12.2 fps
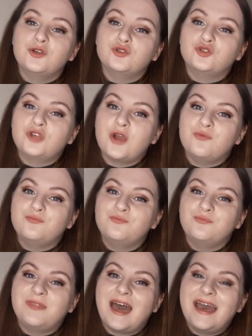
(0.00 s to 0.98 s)
So,
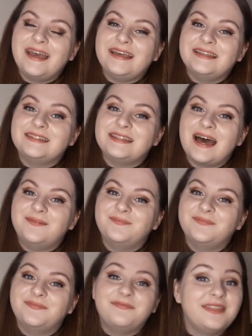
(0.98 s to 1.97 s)
that is that.
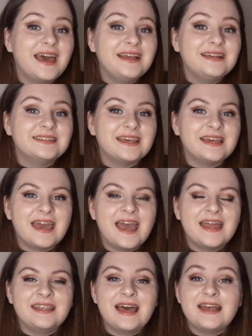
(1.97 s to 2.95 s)
Thanks
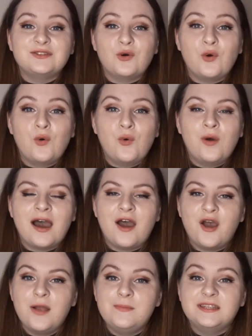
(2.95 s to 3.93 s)
again. That is all. I
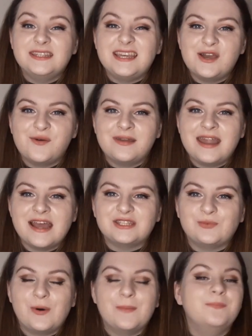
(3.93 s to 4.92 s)
hope to see you on my
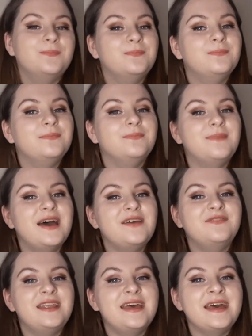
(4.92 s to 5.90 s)
next one. Bye
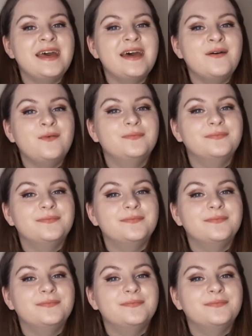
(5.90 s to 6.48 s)
for now.